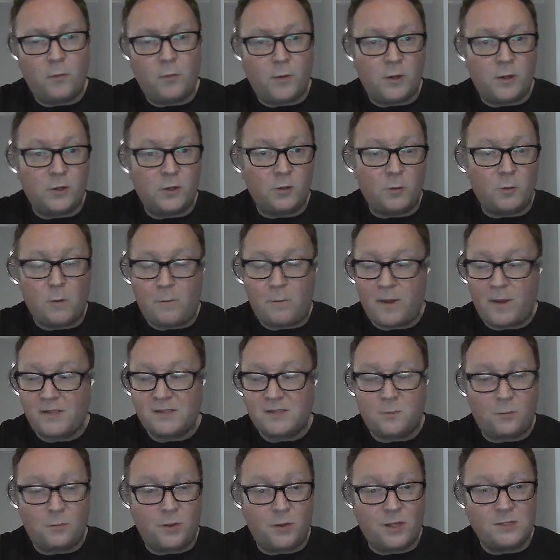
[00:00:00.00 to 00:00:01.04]
We're going to do our best
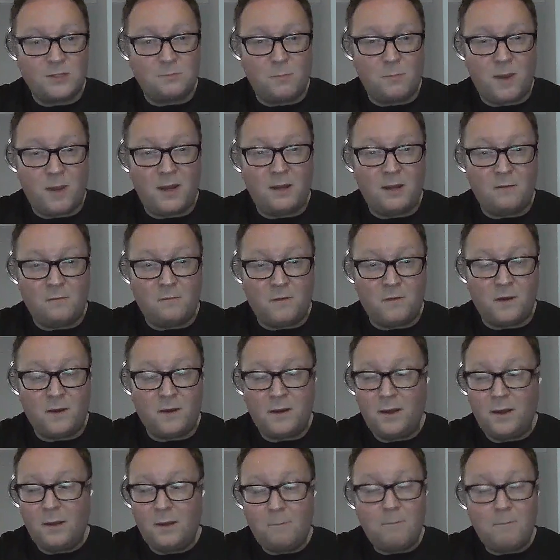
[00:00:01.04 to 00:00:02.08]
to bring as many
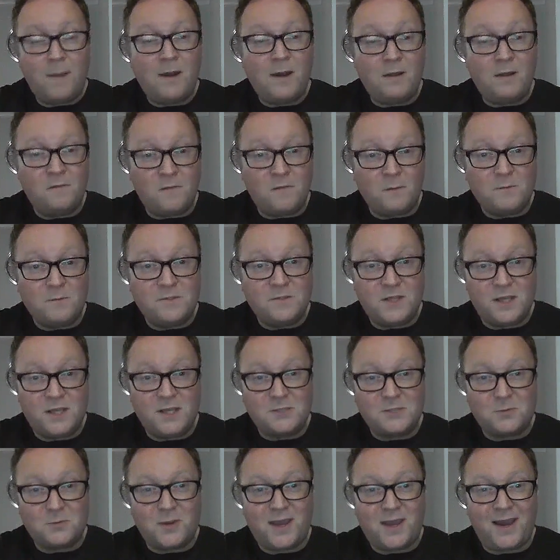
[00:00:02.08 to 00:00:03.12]
of them to you
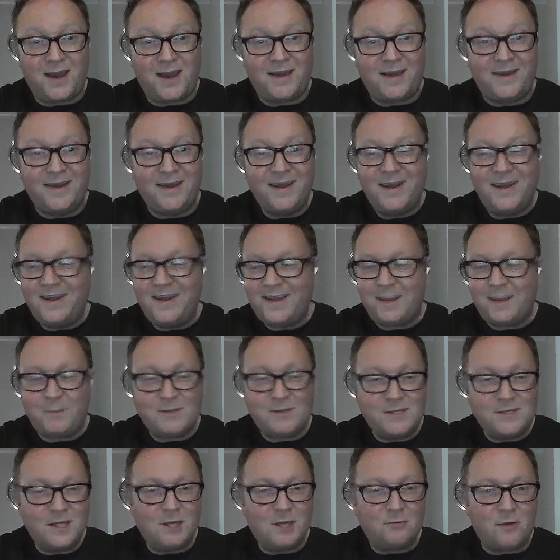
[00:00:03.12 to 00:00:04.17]
as we can. Get my
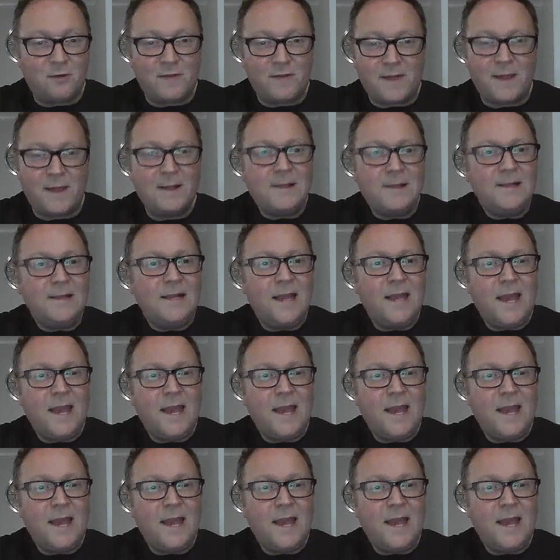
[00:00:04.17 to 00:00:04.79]
teeth right there.